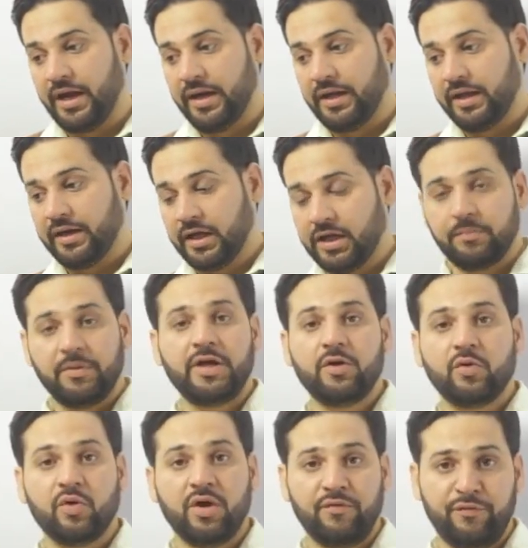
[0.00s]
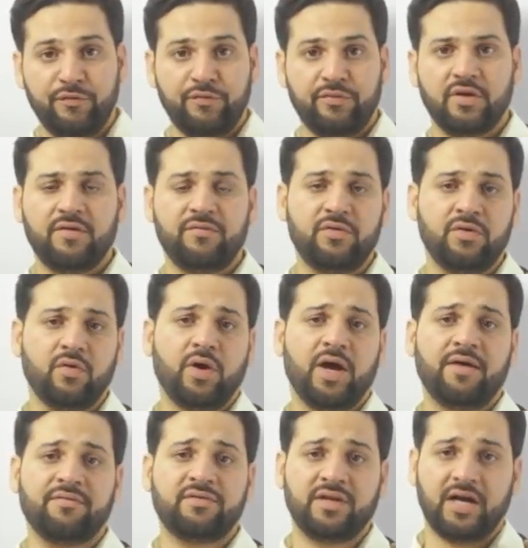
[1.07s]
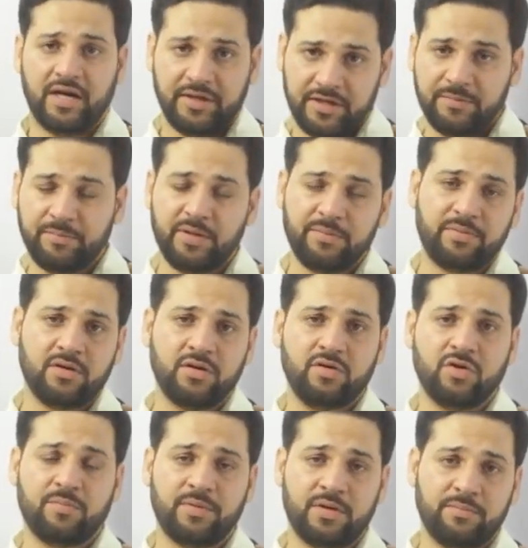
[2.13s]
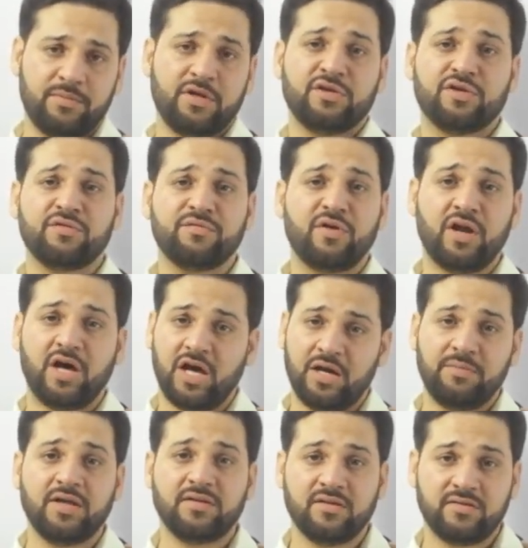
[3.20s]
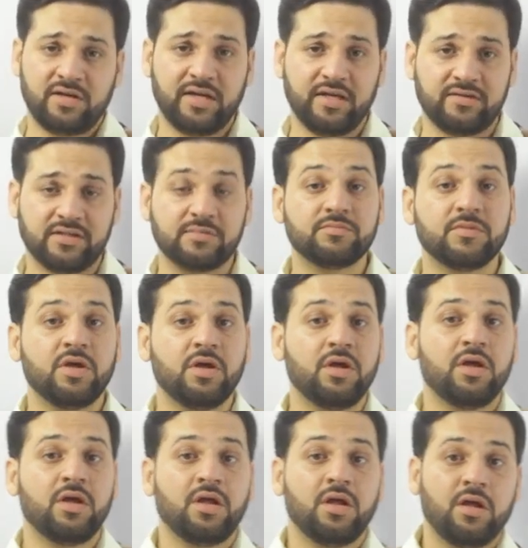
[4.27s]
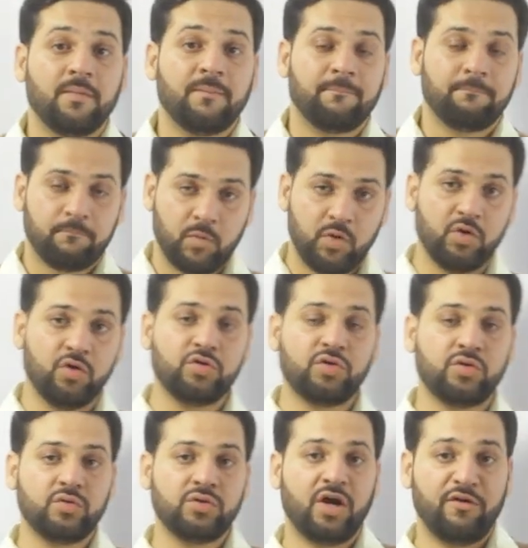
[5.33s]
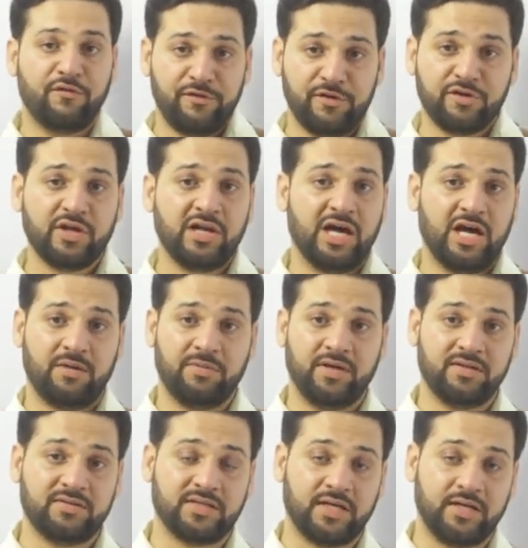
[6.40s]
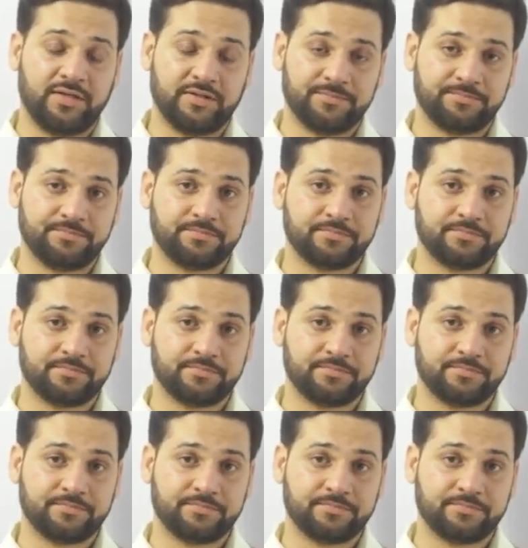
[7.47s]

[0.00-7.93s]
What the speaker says: recommend you, if you have started your preparations for RBI assistant exam, go through the official RBI site.